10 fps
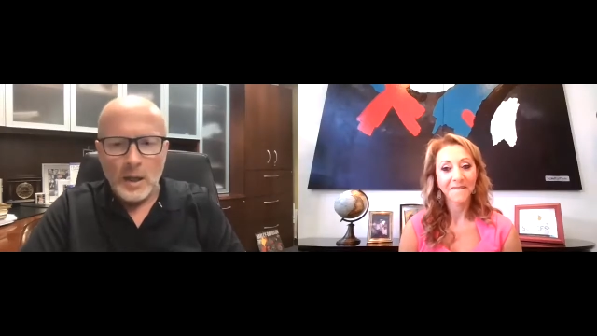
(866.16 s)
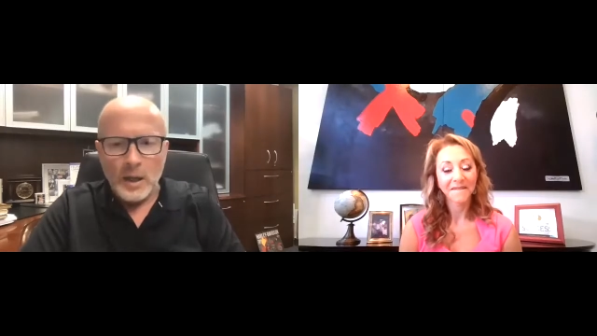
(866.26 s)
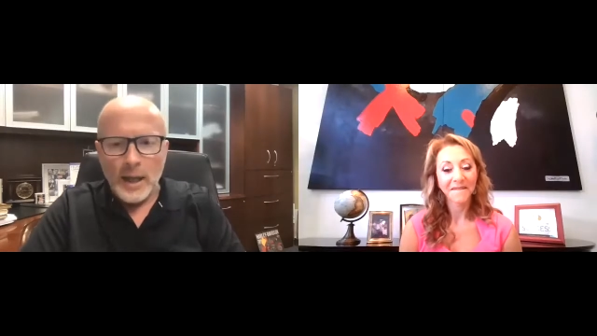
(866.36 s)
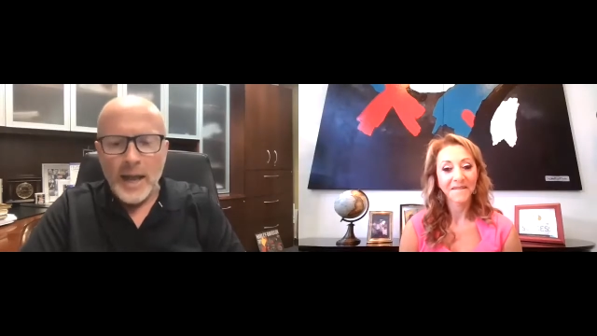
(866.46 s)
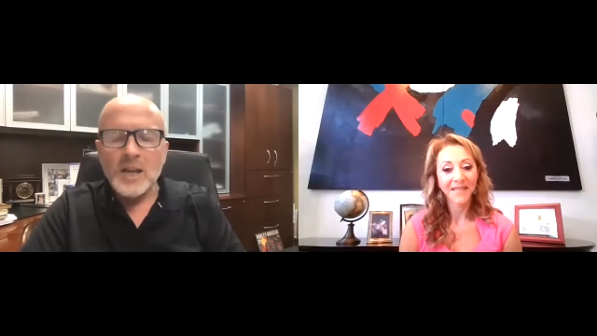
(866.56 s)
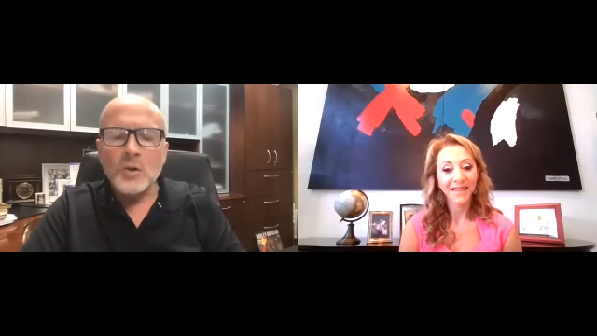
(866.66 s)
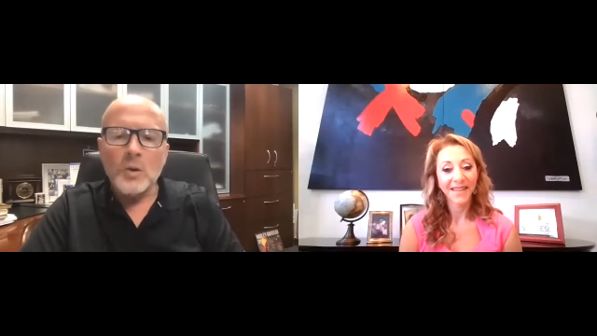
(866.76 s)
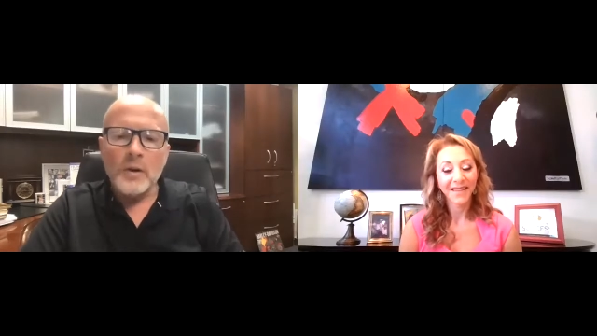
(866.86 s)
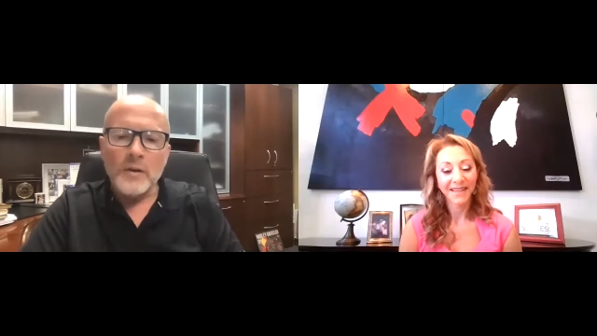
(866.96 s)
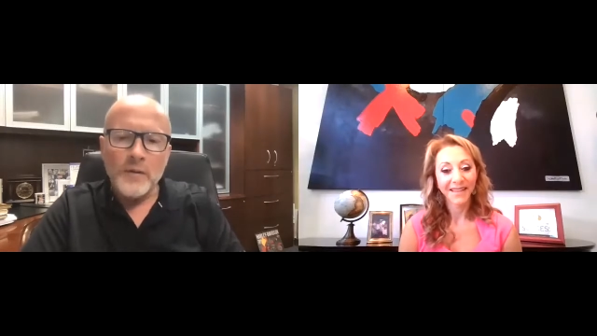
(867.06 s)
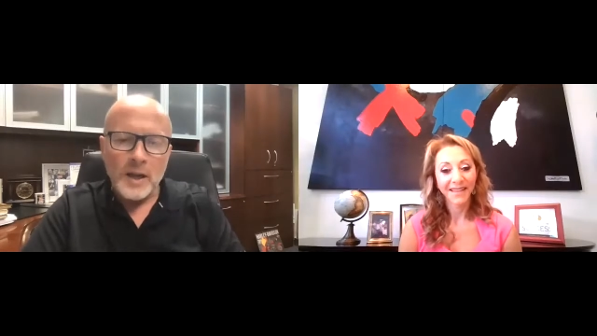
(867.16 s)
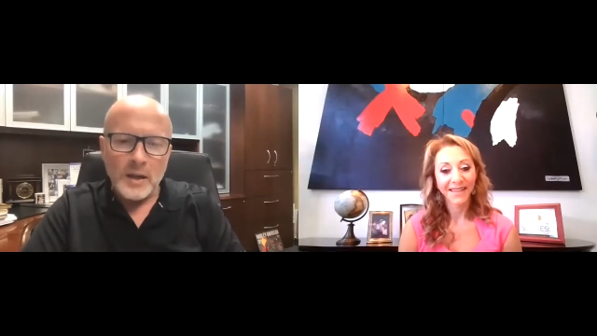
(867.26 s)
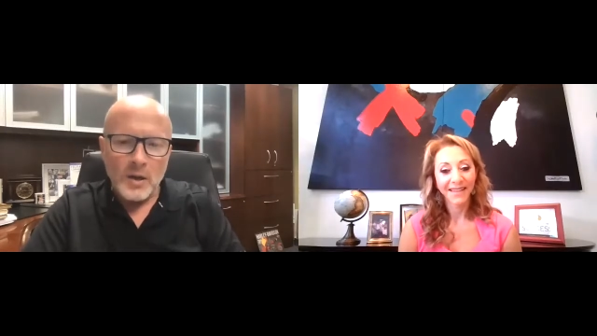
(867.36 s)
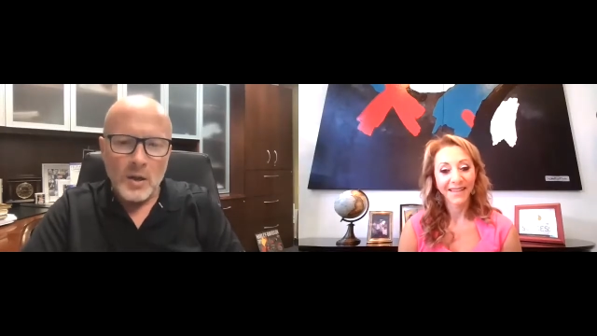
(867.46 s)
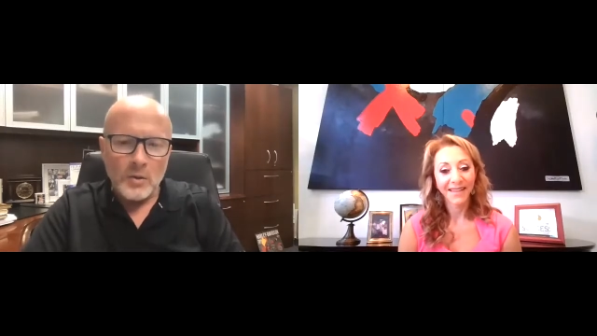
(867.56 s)
Speaker 1: annual
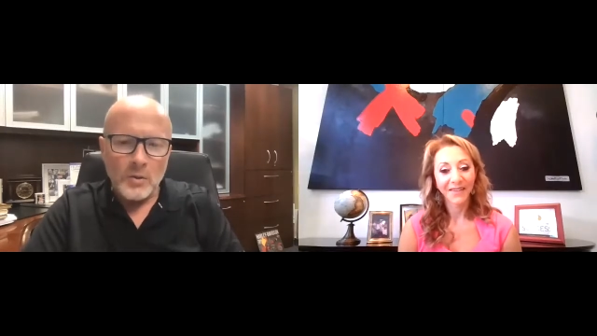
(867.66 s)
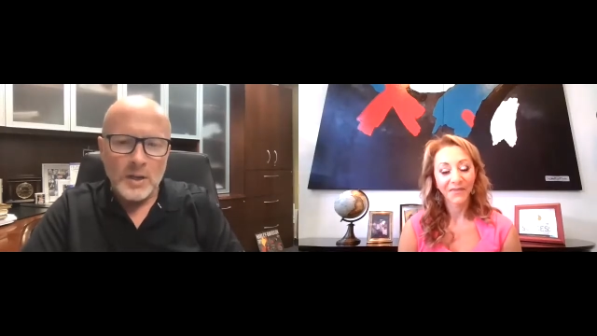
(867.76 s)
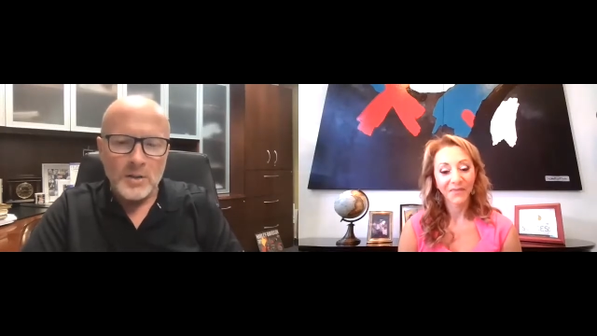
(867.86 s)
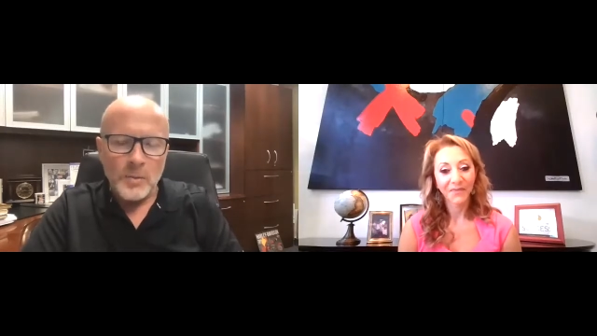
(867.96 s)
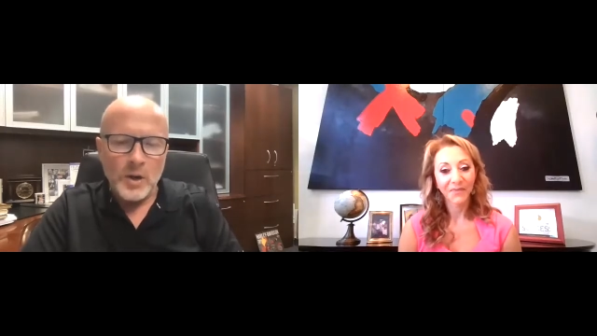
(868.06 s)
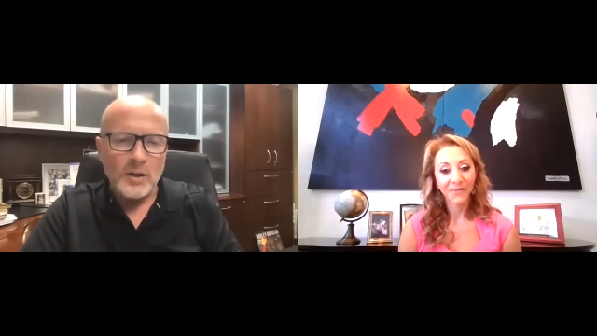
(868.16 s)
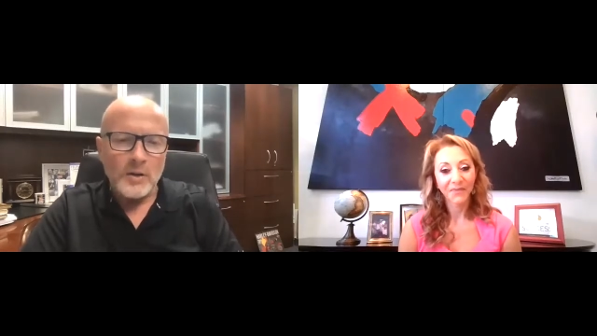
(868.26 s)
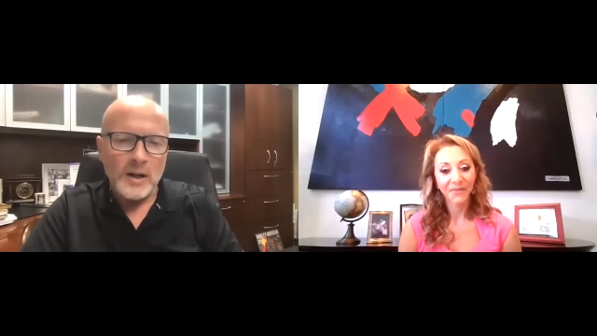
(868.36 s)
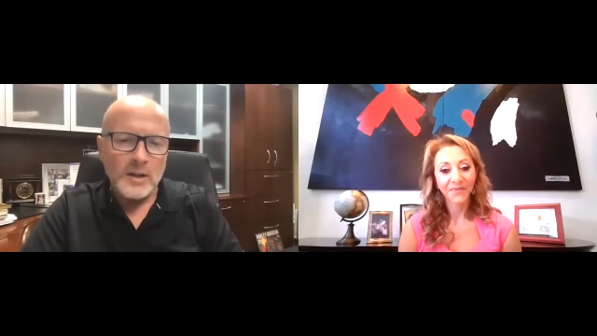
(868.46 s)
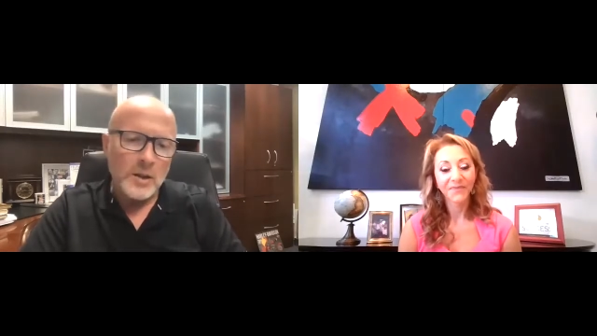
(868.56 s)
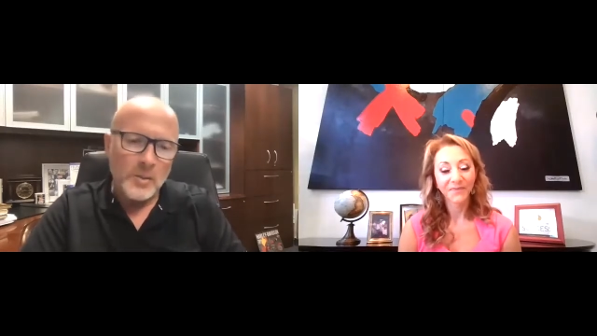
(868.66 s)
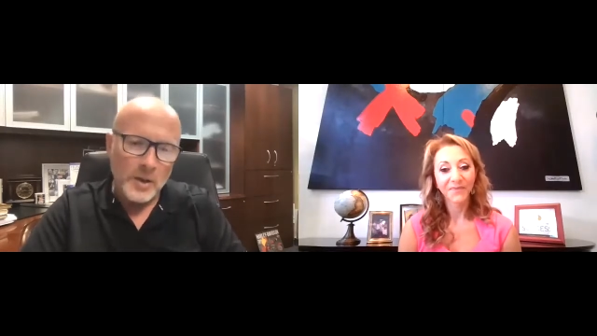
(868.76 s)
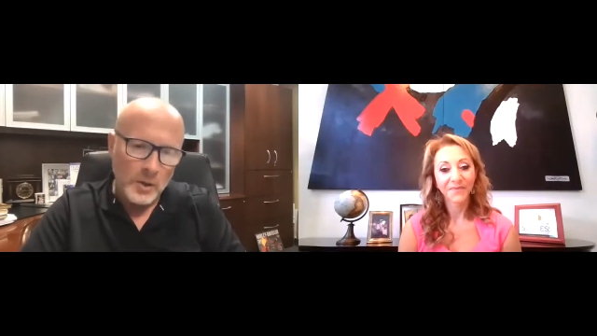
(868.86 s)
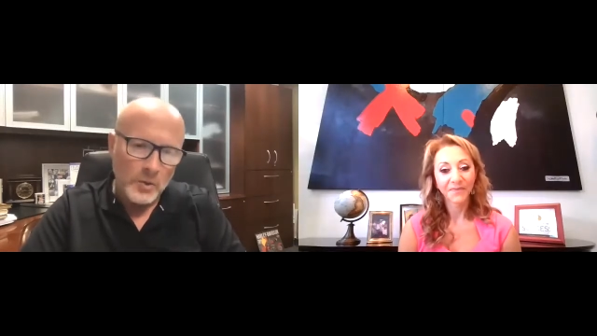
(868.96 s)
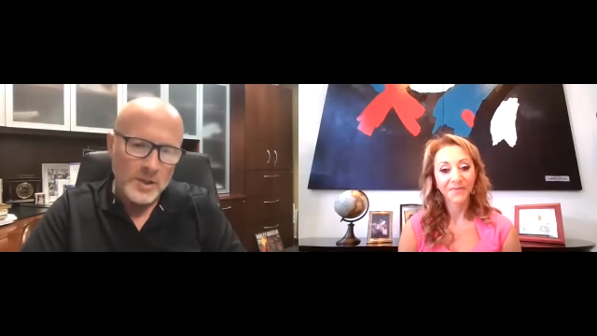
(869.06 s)
event called the Relationship Marketing Grand
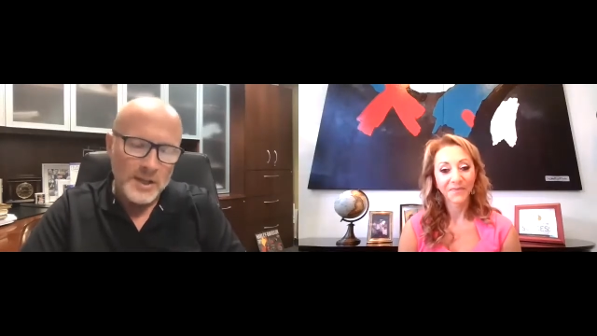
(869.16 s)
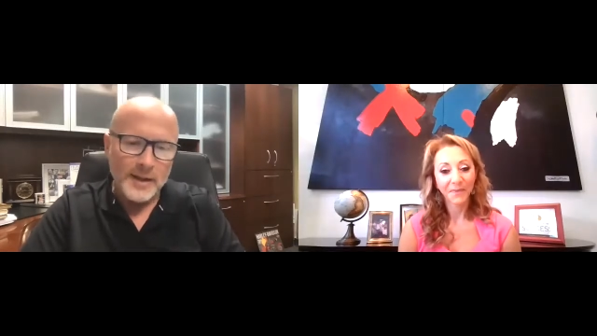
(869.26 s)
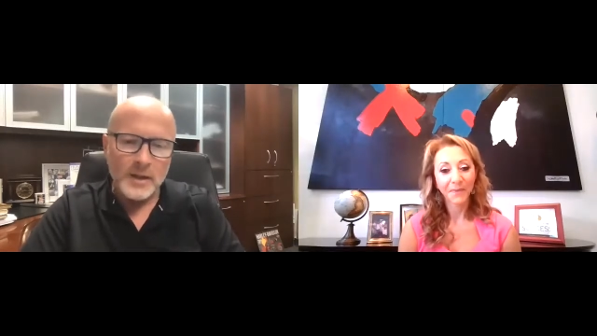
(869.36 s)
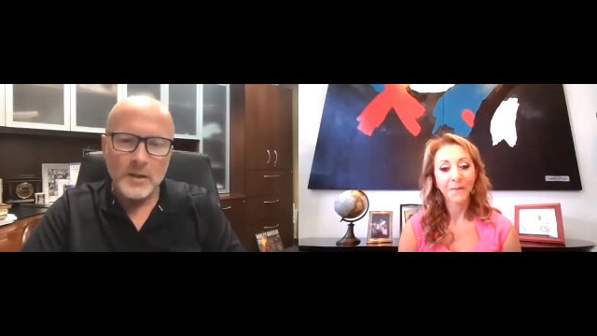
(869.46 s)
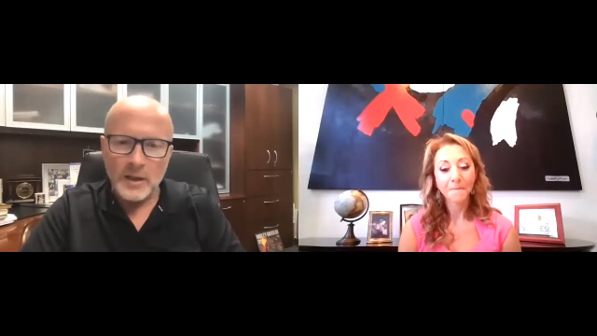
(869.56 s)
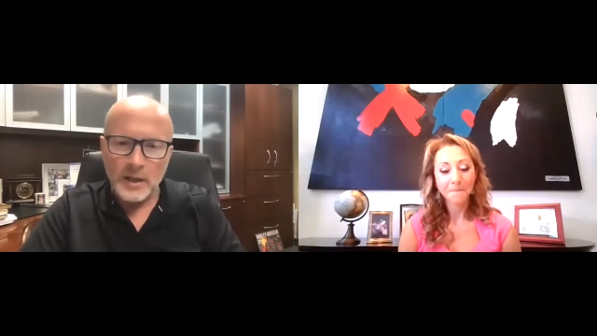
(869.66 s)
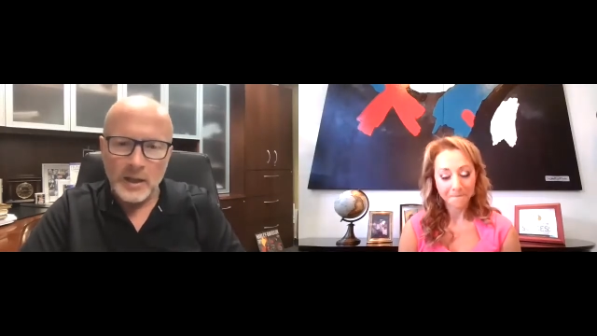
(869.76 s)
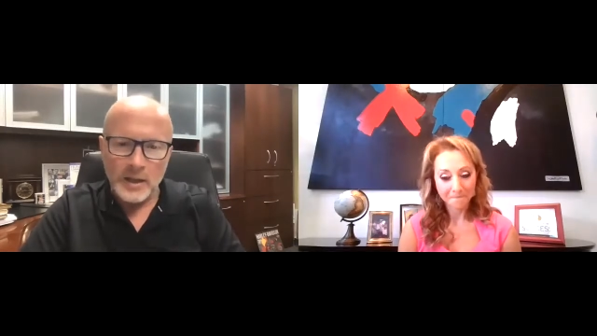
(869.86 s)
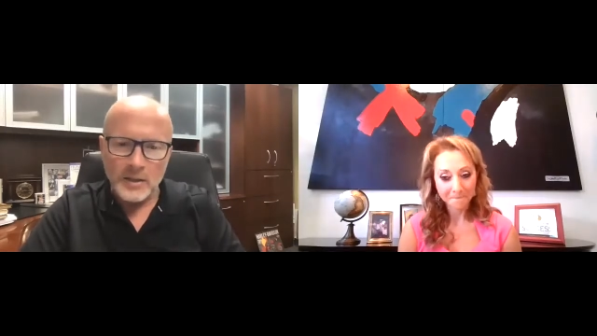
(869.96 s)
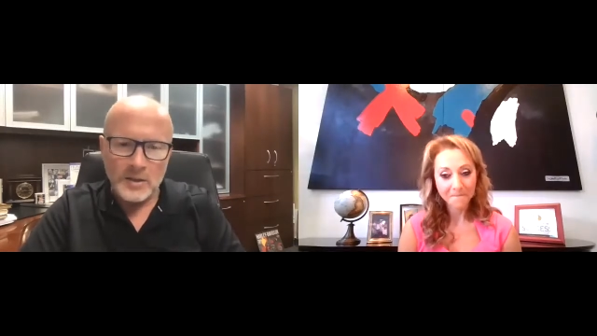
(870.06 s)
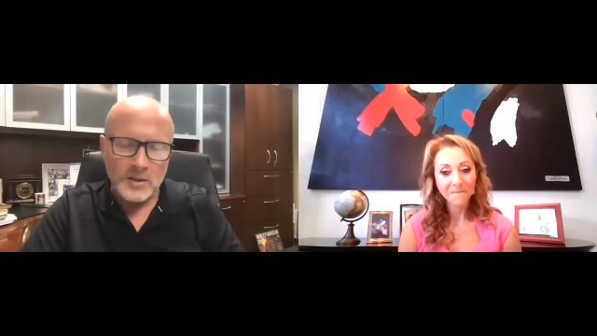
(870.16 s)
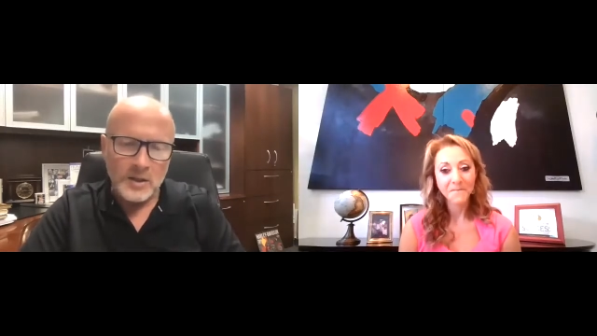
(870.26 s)
Summit. You attended it just